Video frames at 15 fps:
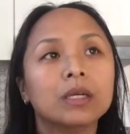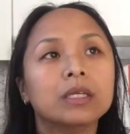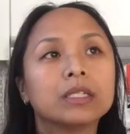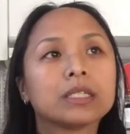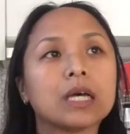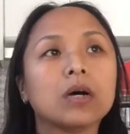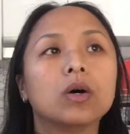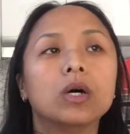
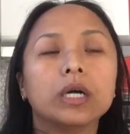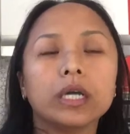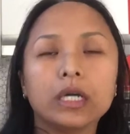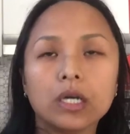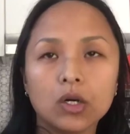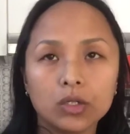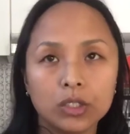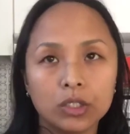So in
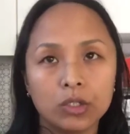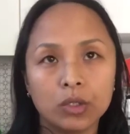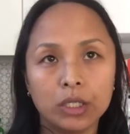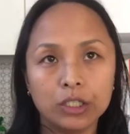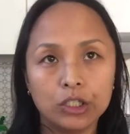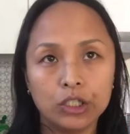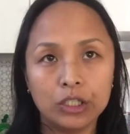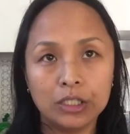order to
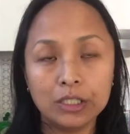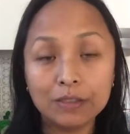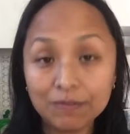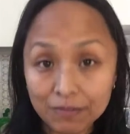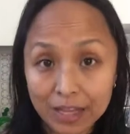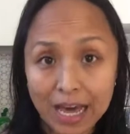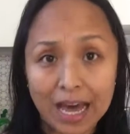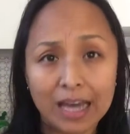
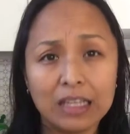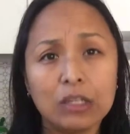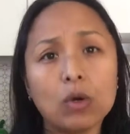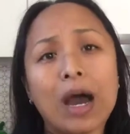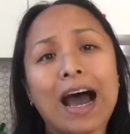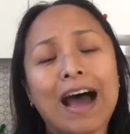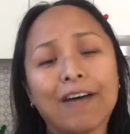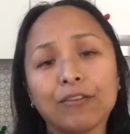achieve that, you
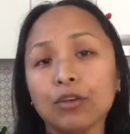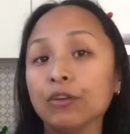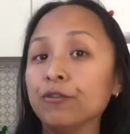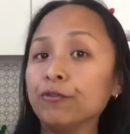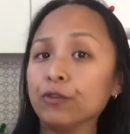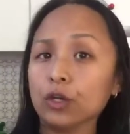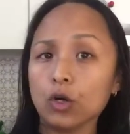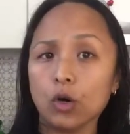have to
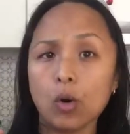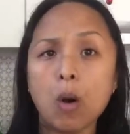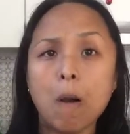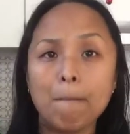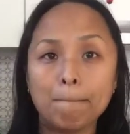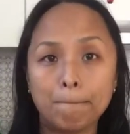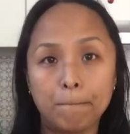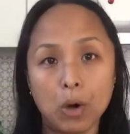feel
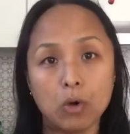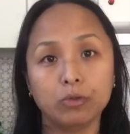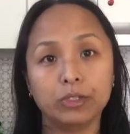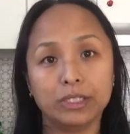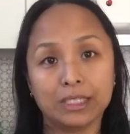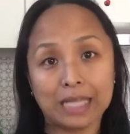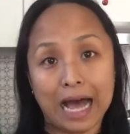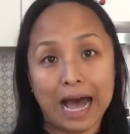both
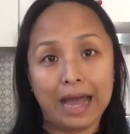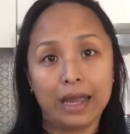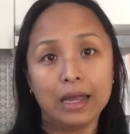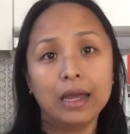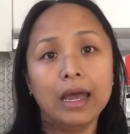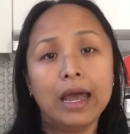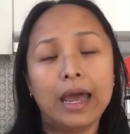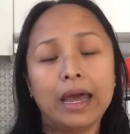sides.
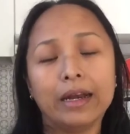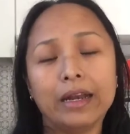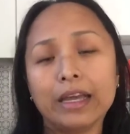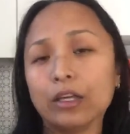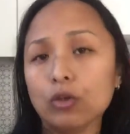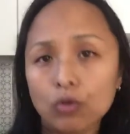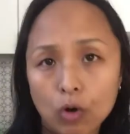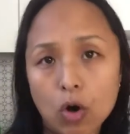And
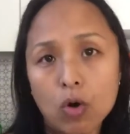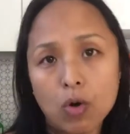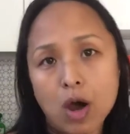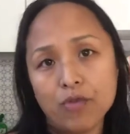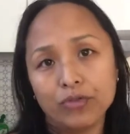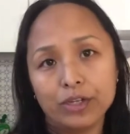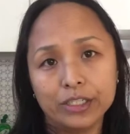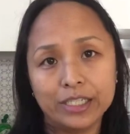then you all
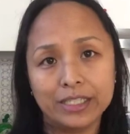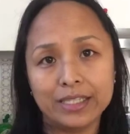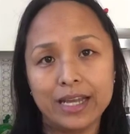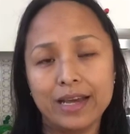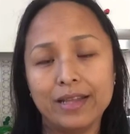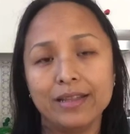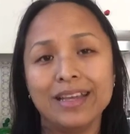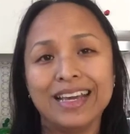
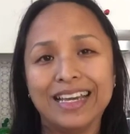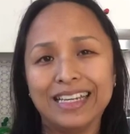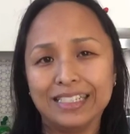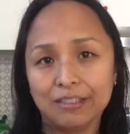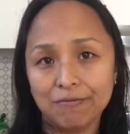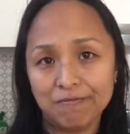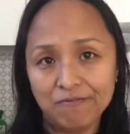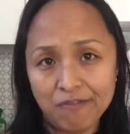understand
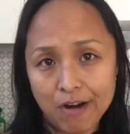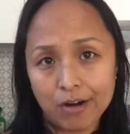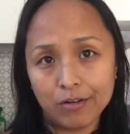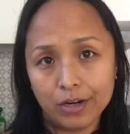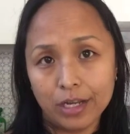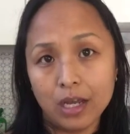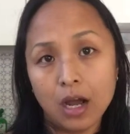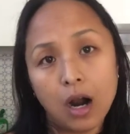it's
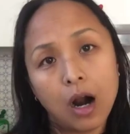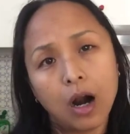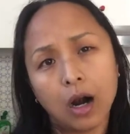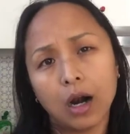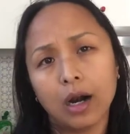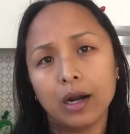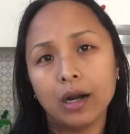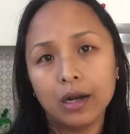very
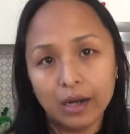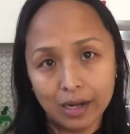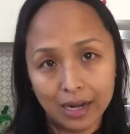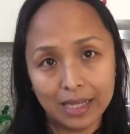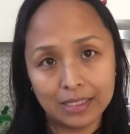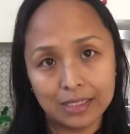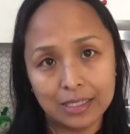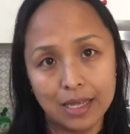hard
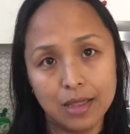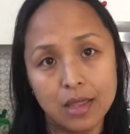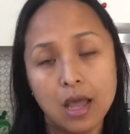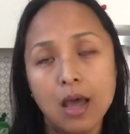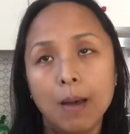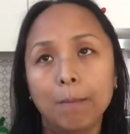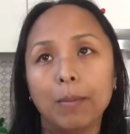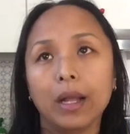lesson.
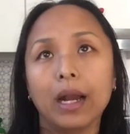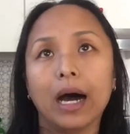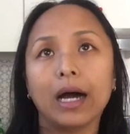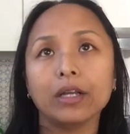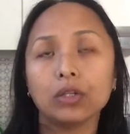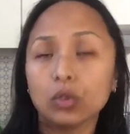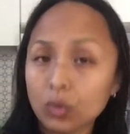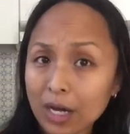But I
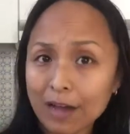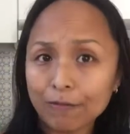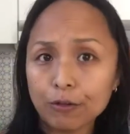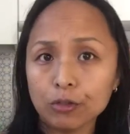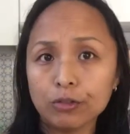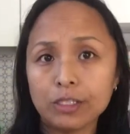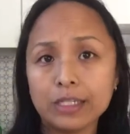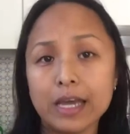do have
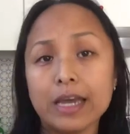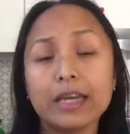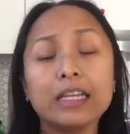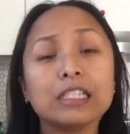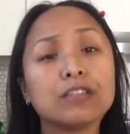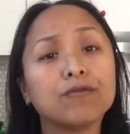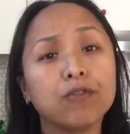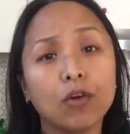to say
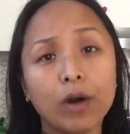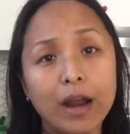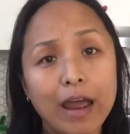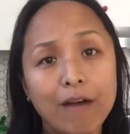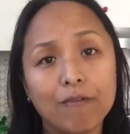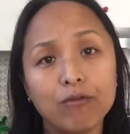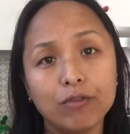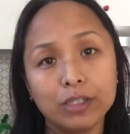it's for
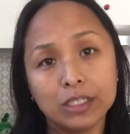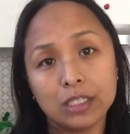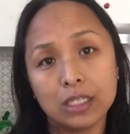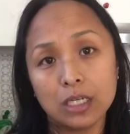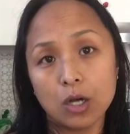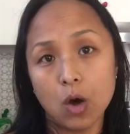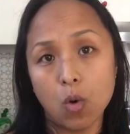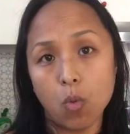every
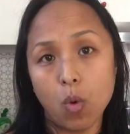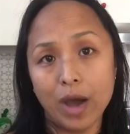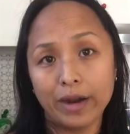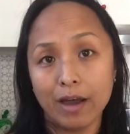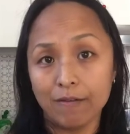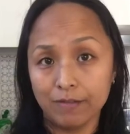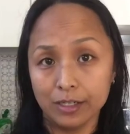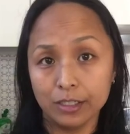single one
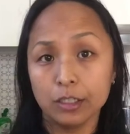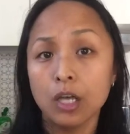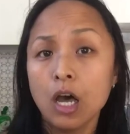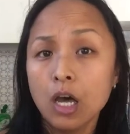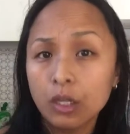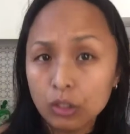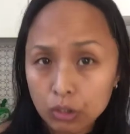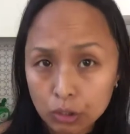of us
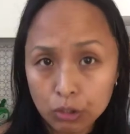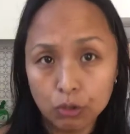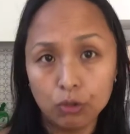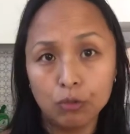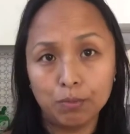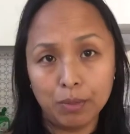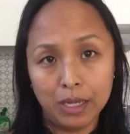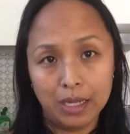
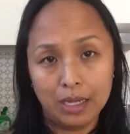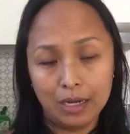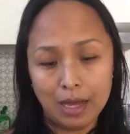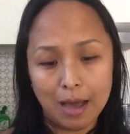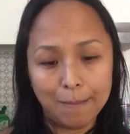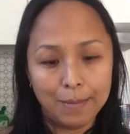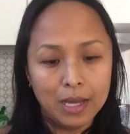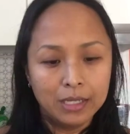to pick it
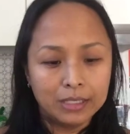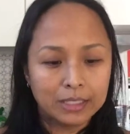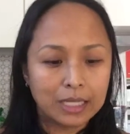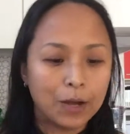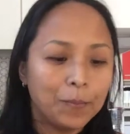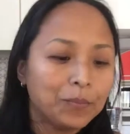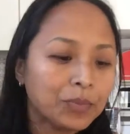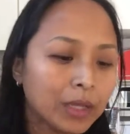up.
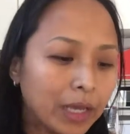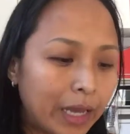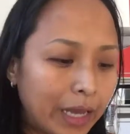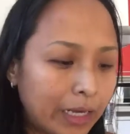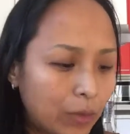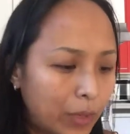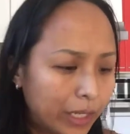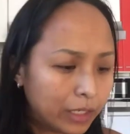So
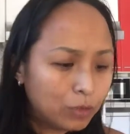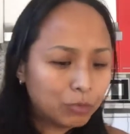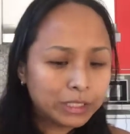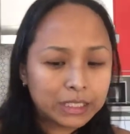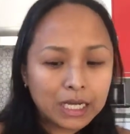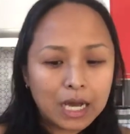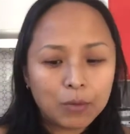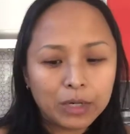anyway, the
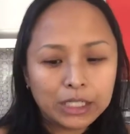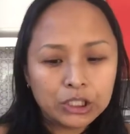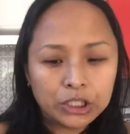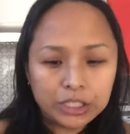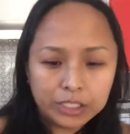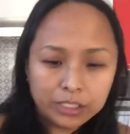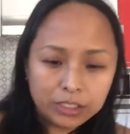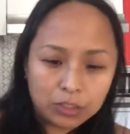reason I want to
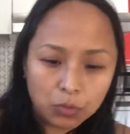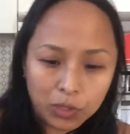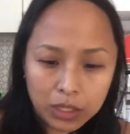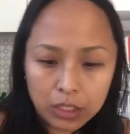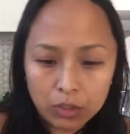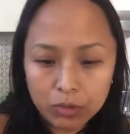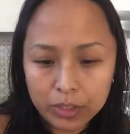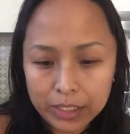share this with
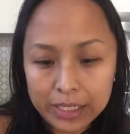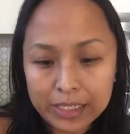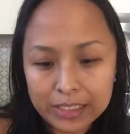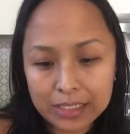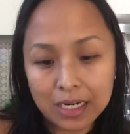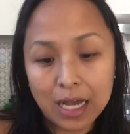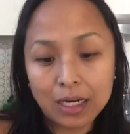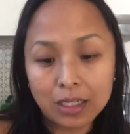you
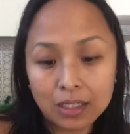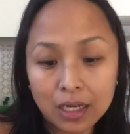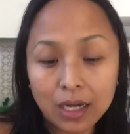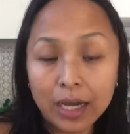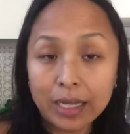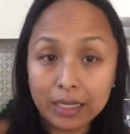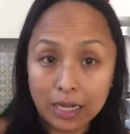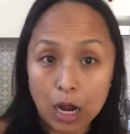is a lot of
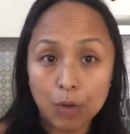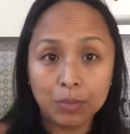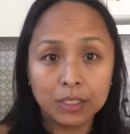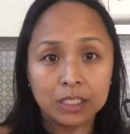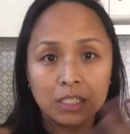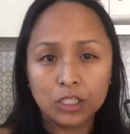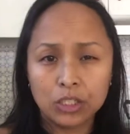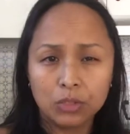time in our
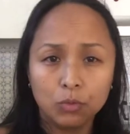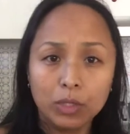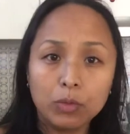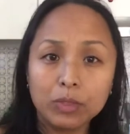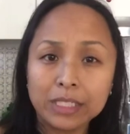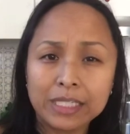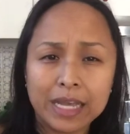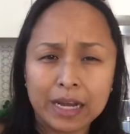position, we
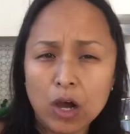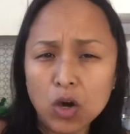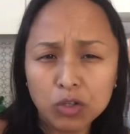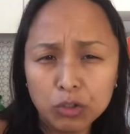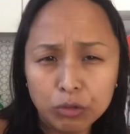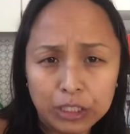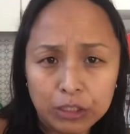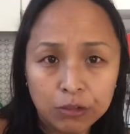were saying, oh,
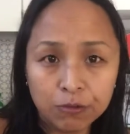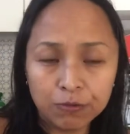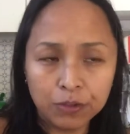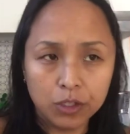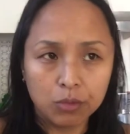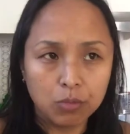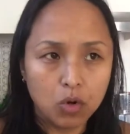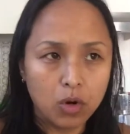you need to
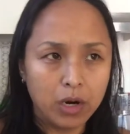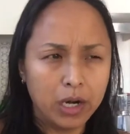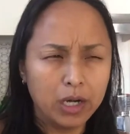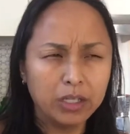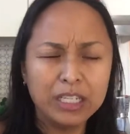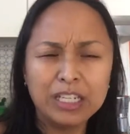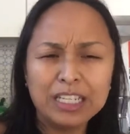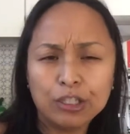feel more.
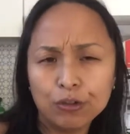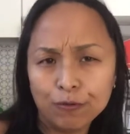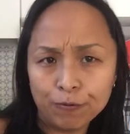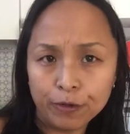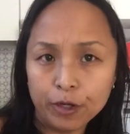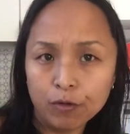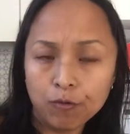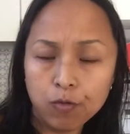You need to
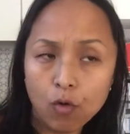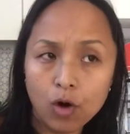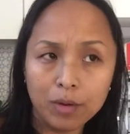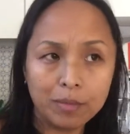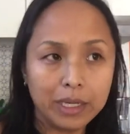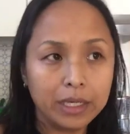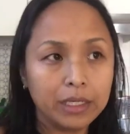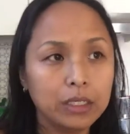feel for
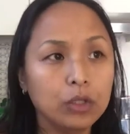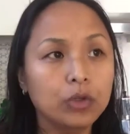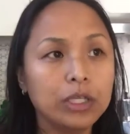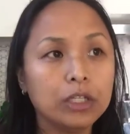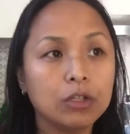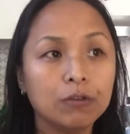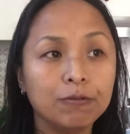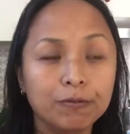me. You
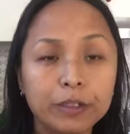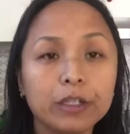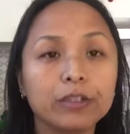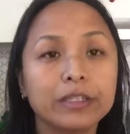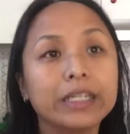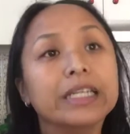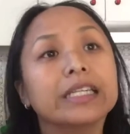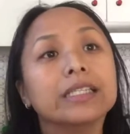need to feel
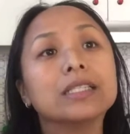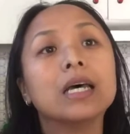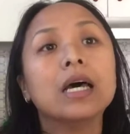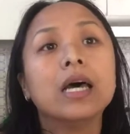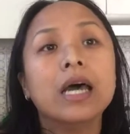this.